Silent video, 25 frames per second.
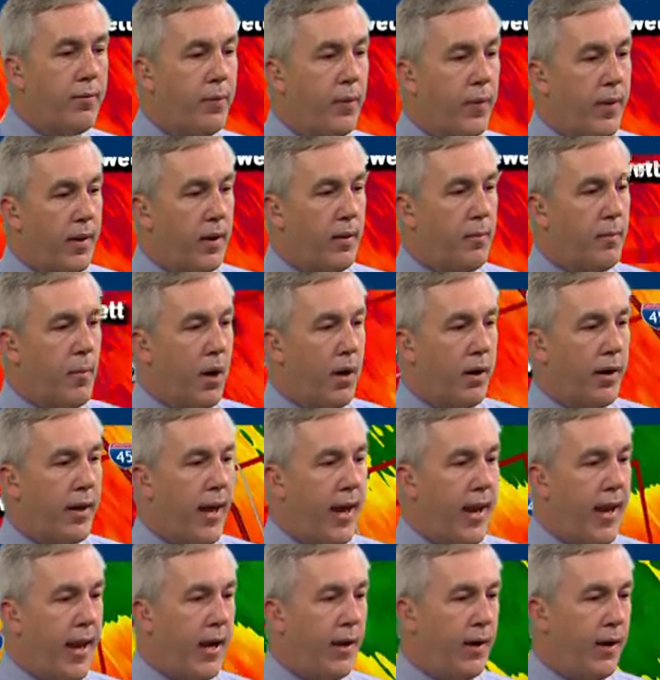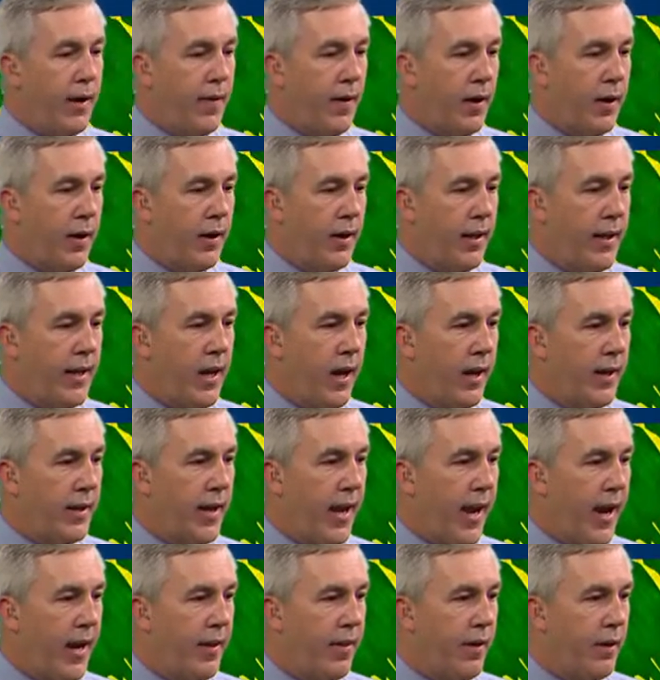the Marquay area there in Leon
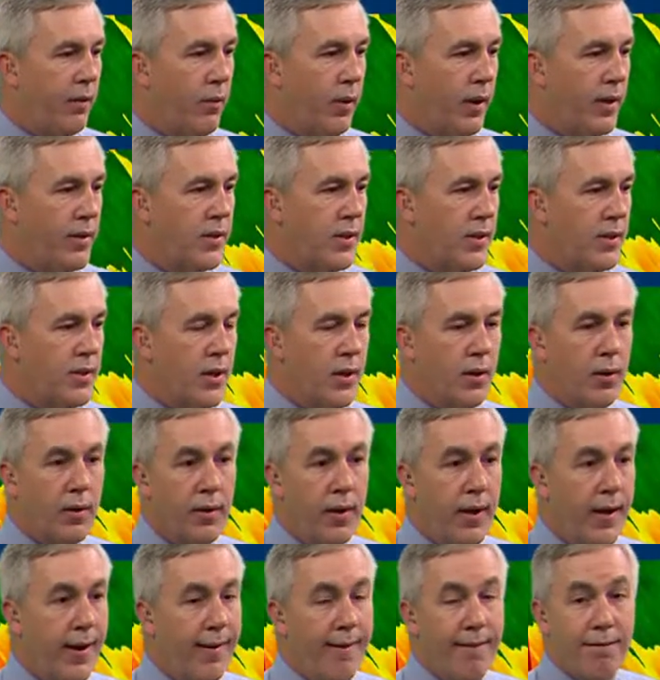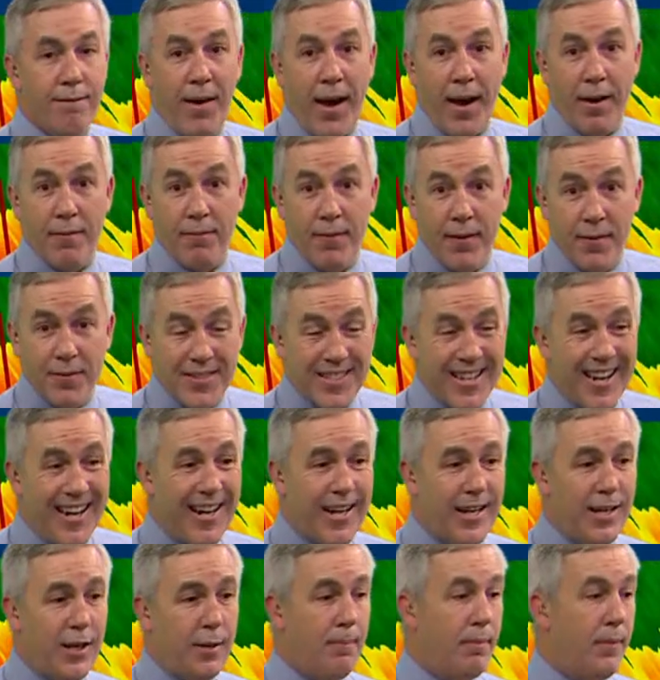County that runs until
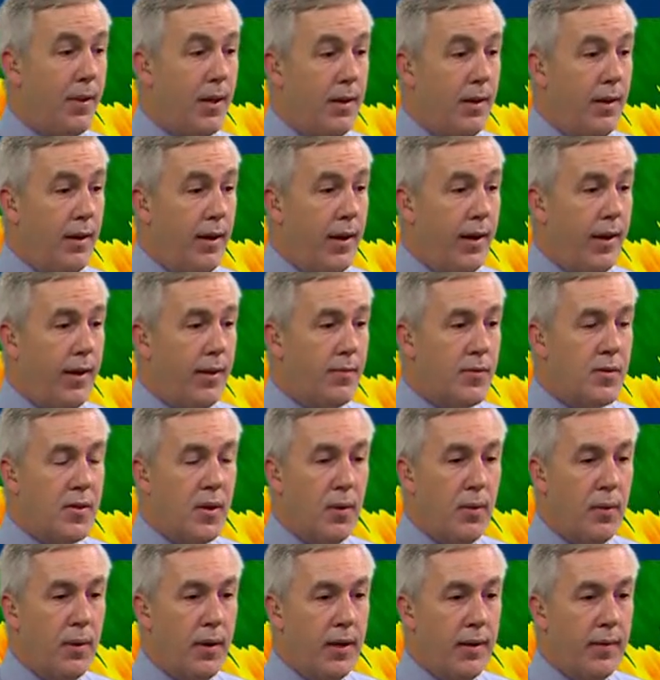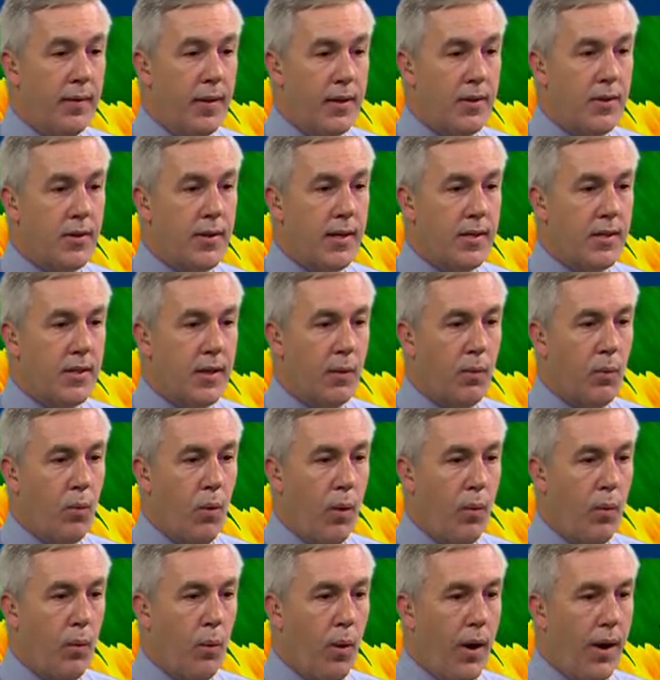5:15. So that's
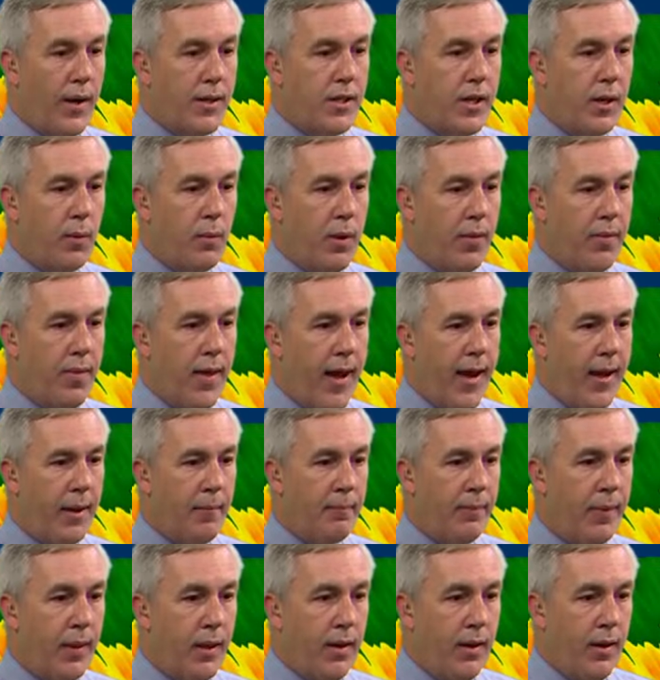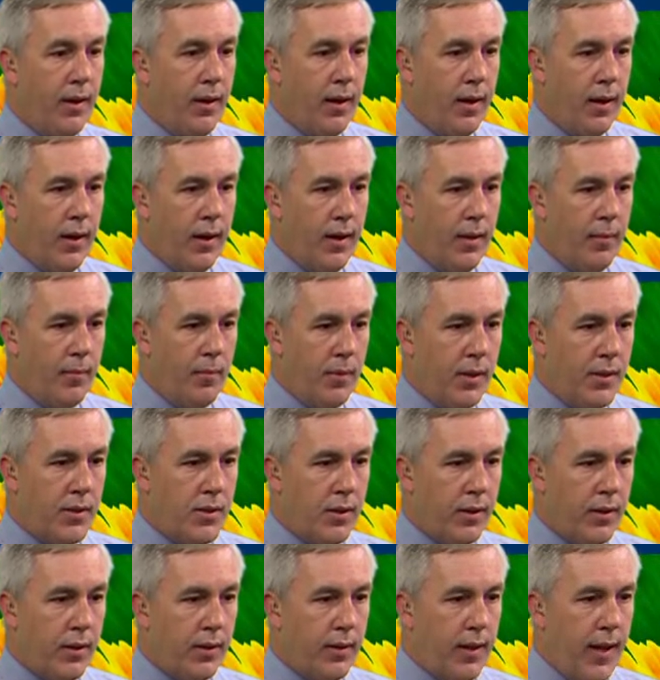what we're watching with that. Let's
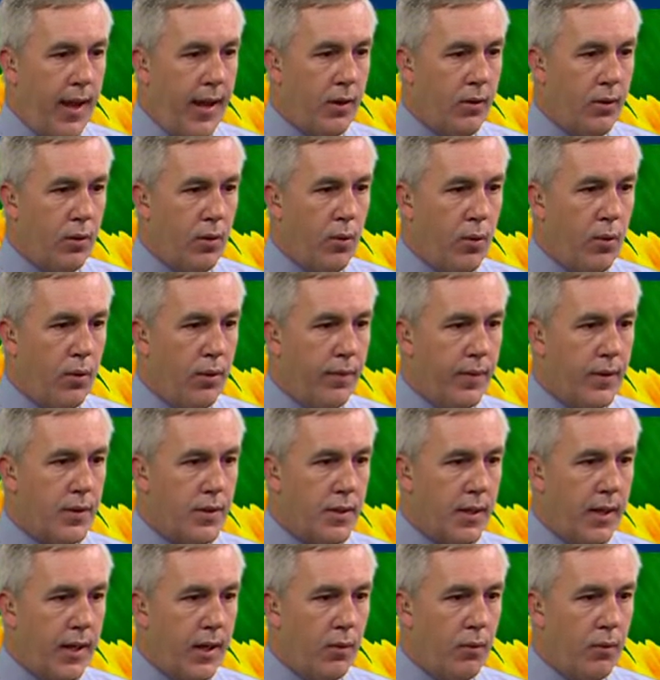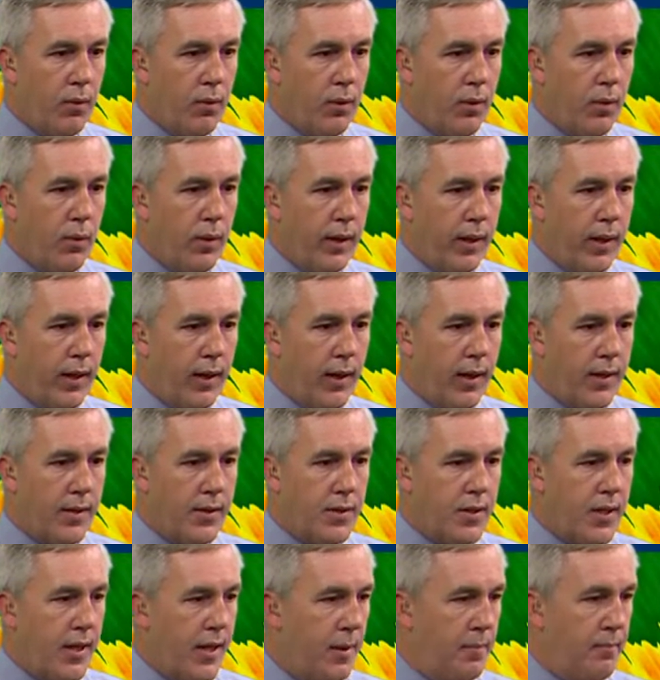look at the hail core on this again real quick and kind of
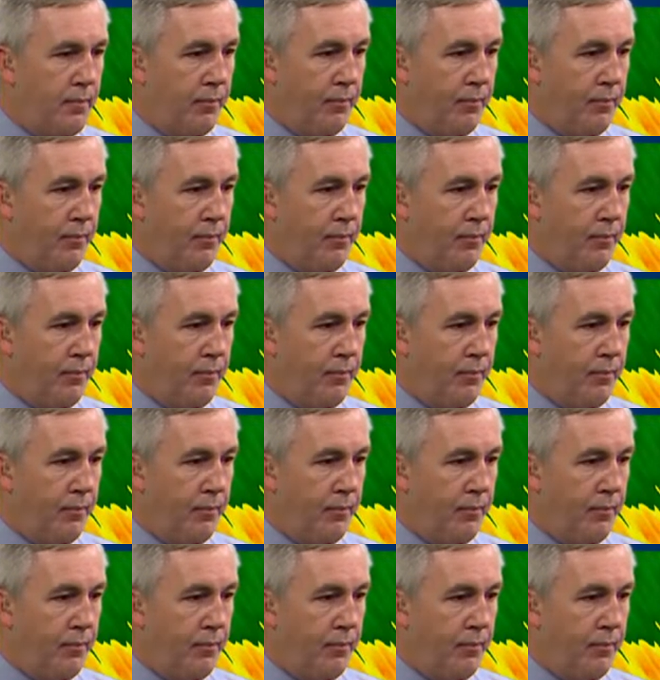see.